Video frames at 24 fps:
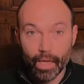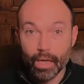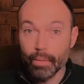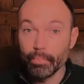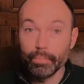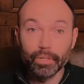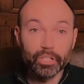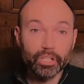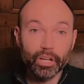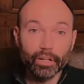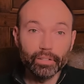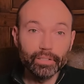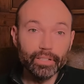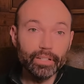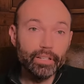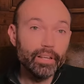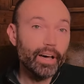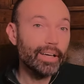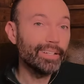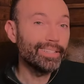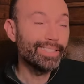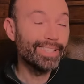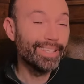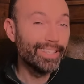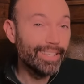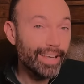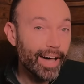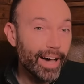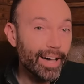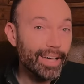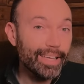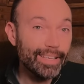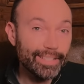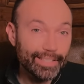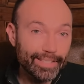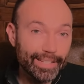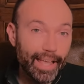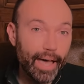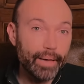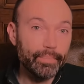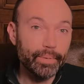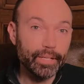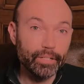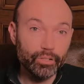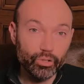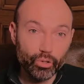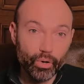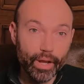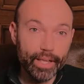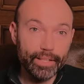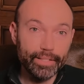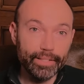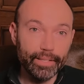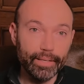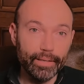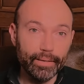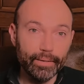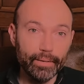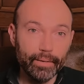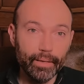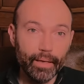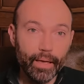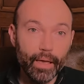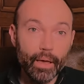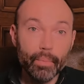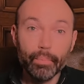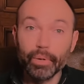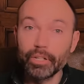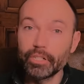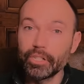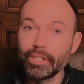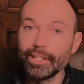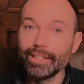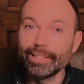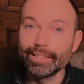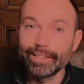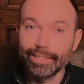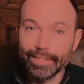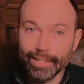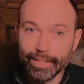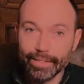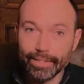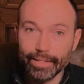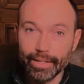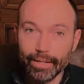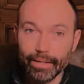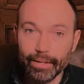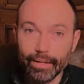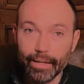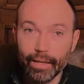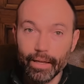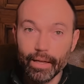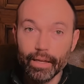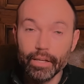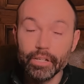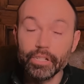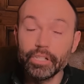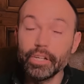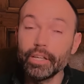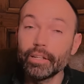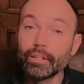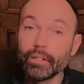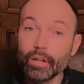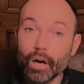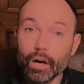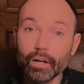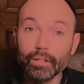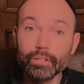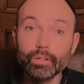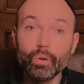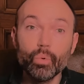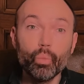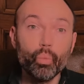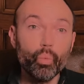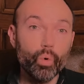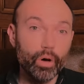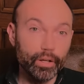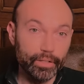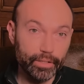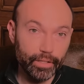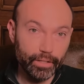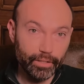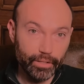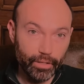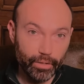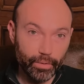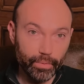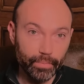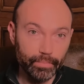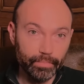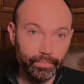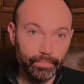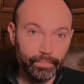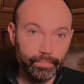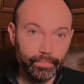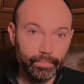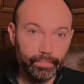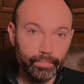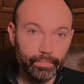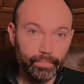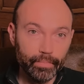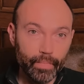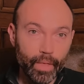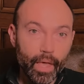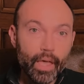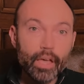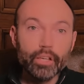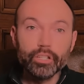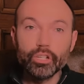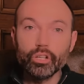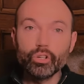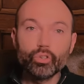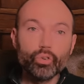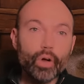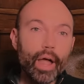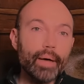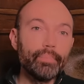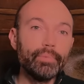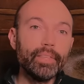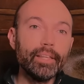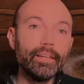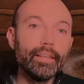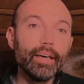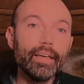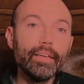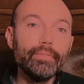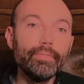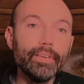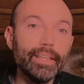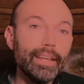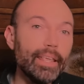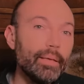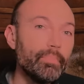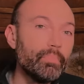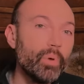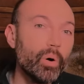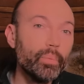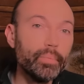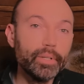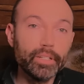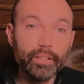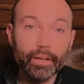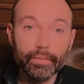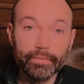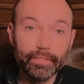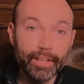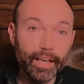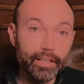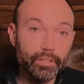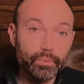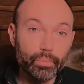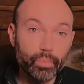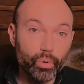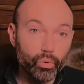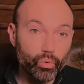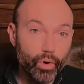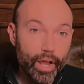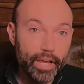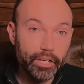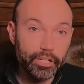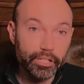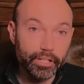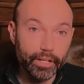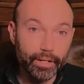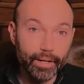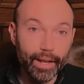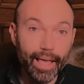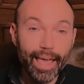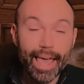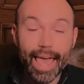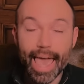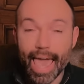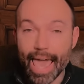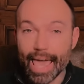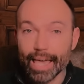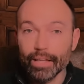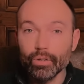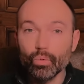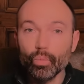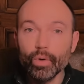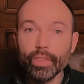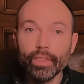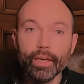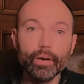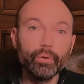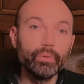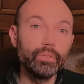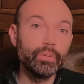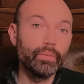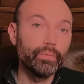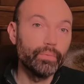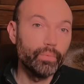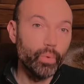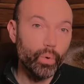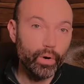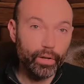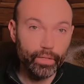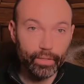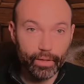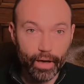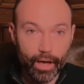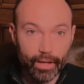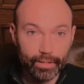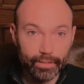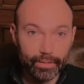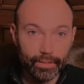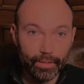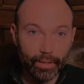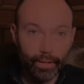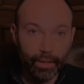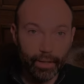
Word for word: Michelle did not deny stabbing Tracy, but she insisted she had not wanted to. She grabbed the knife in a moment of desperation and without forethought.